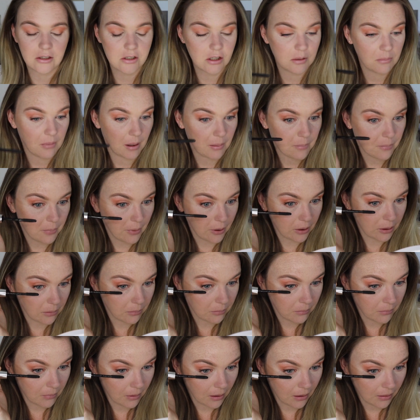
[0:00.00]
do my
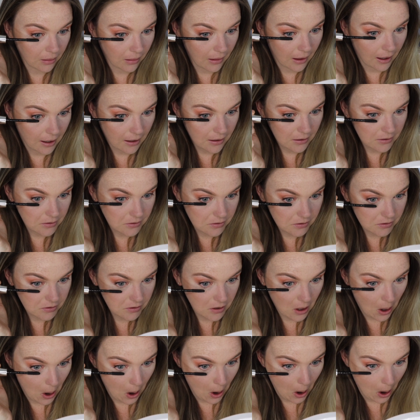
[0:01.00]
bottom
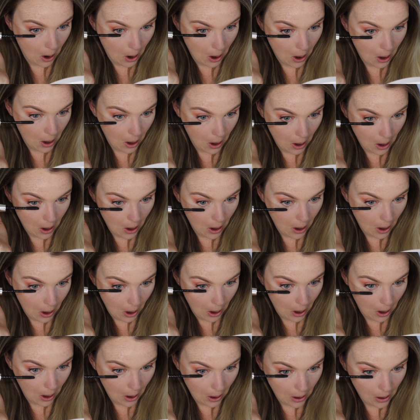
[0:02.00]
lash,
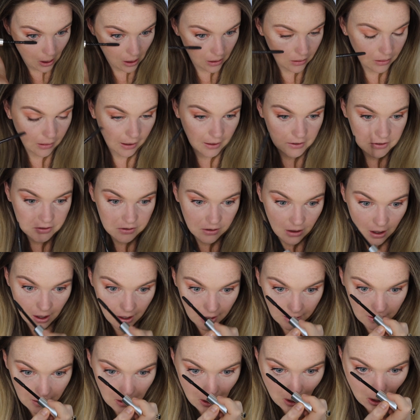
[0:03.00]
lash
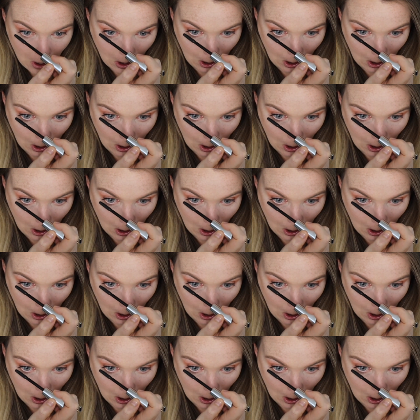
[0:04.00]
line.